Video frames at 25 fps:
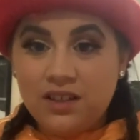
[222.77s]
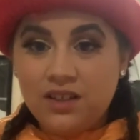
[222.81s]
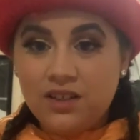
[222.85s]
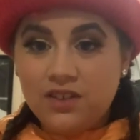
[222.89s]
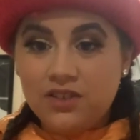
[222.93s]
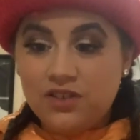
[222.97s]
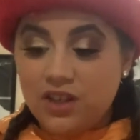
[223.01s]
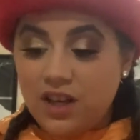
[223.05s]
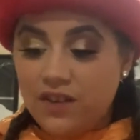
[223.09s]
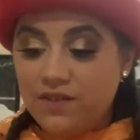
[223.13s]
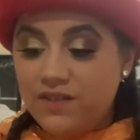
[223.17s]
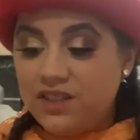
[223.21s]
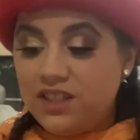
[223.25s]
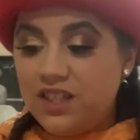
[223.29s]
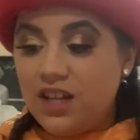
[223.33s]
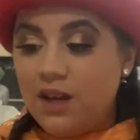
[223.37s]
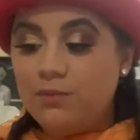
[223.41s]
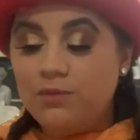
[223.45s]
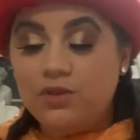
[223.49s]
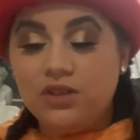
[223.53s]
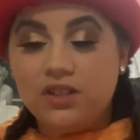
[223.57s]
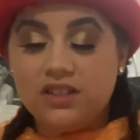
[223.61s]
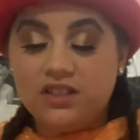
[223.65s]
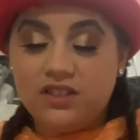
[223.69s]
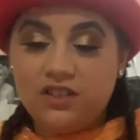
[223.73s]
So every time
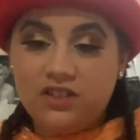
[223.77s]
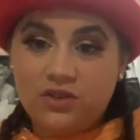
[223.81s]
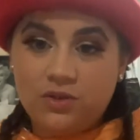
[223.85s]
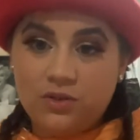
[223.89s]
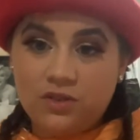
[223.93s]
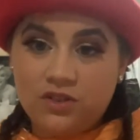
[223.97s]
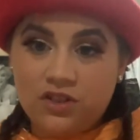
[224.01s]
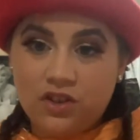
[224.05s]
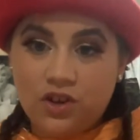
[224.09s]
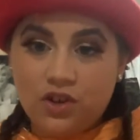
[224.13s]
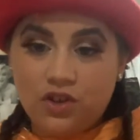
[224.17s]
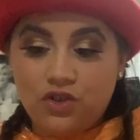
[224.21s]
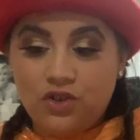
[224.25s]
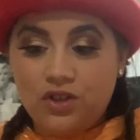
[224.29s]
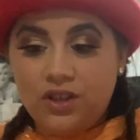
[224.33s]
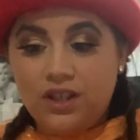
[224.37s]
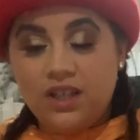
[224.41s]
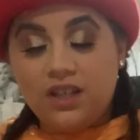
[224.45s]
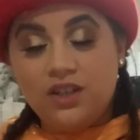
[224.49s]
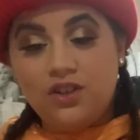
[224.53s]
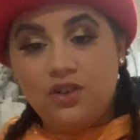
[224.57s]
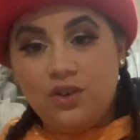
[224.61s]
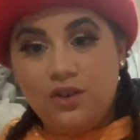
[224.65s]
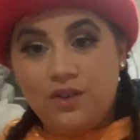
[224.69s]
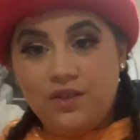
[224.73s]
you listen to a song, you
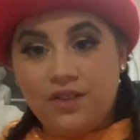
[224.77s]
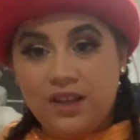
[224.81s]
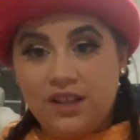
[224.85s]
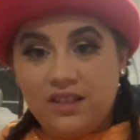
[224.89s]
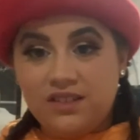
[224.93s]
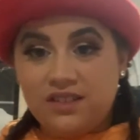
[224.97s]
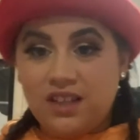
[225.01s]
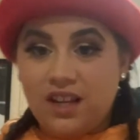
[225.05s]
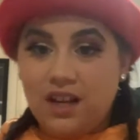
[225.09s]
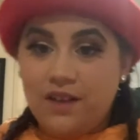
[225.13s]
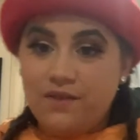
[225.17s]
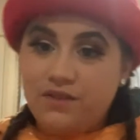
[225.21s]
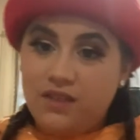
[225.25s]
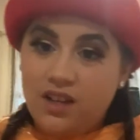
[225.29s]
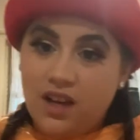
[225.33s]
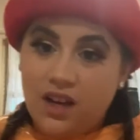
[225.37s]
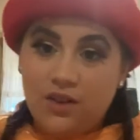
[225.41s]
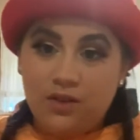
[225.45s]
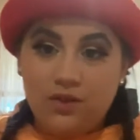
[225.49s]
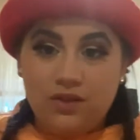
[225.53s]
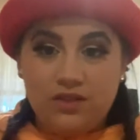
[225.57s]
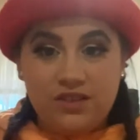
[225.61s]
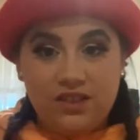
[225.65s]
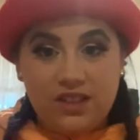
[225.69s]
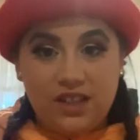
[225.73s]
hear new things that I've
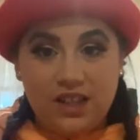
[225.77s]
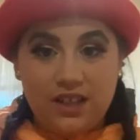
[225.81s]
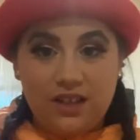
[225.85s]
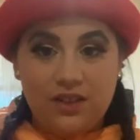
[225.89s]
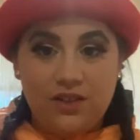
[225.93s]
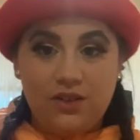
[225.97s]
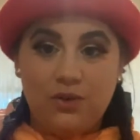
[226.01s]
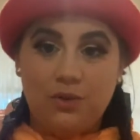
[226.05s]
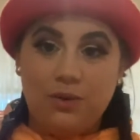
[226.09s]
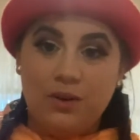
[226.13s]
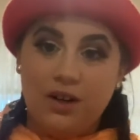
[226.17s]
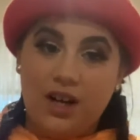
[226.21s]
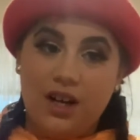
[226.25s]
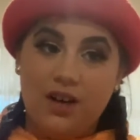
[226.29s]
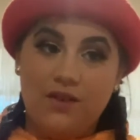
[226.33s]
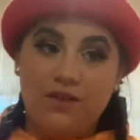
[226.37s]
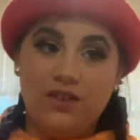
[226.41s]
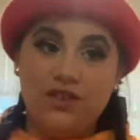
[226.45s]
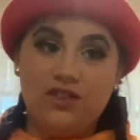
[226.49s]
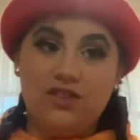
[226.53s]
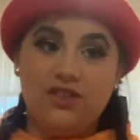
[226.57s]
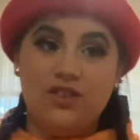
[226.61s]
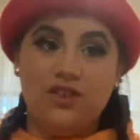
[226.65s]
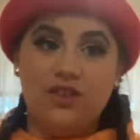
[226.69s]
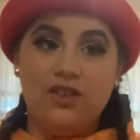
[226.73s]
done or seen or whatever.
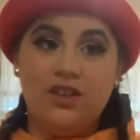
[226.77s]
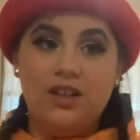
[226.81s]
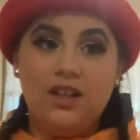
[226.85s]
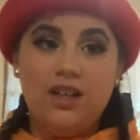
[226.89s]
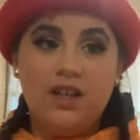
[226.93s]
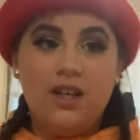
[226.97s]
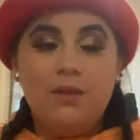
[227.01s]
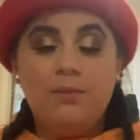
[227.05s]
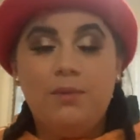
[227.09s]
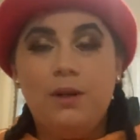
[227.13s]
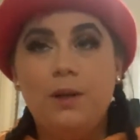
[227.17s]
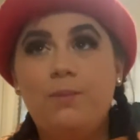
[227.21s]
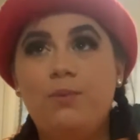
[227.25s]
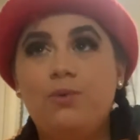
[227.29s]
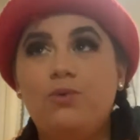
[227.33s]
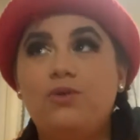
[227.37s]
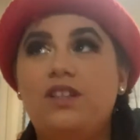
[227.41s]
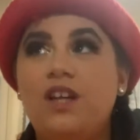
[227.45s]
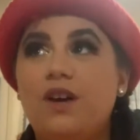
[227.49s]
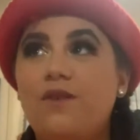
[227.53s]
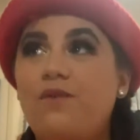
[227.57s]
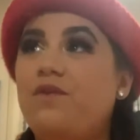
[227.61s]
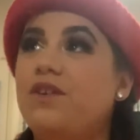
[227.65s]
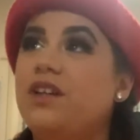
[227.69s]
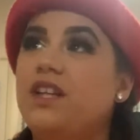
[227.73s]
So people
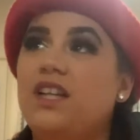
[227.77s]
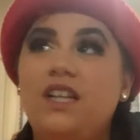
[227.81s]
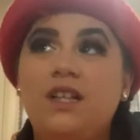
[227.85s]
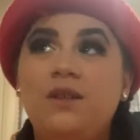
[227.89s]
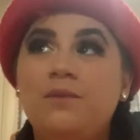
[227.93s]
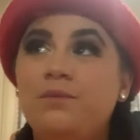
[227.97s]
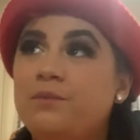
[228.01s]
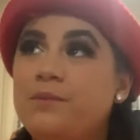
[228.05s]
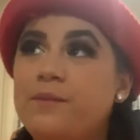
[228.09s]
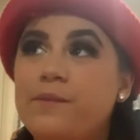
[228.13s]
definitely,